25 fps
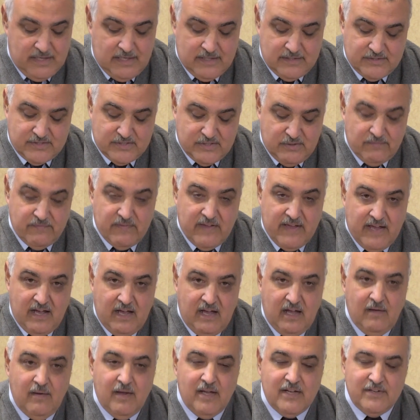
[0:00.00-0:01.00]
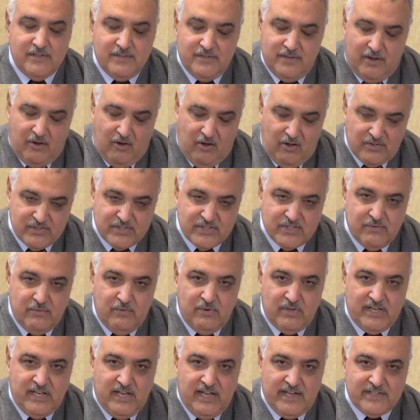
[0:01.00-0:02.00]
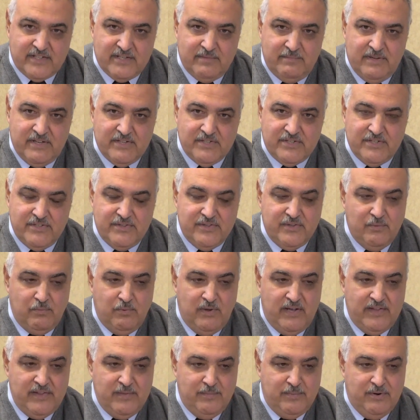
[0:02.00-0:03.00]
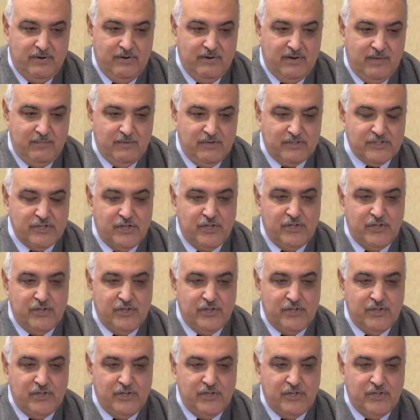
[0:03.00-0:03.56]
So also would like to mention the way the program works.